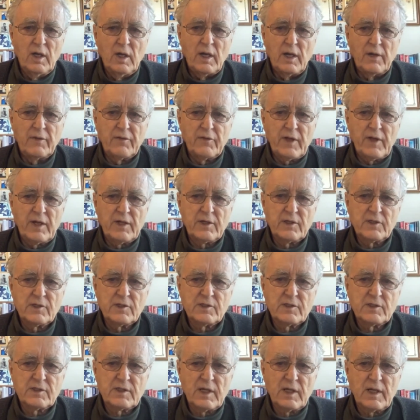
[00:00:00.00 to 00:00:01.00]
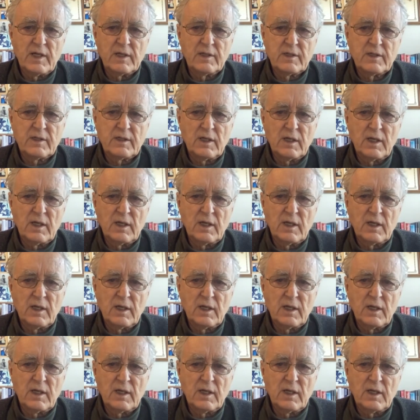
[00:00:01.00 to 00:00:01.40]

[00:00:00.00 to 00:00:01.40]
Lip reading: and that is that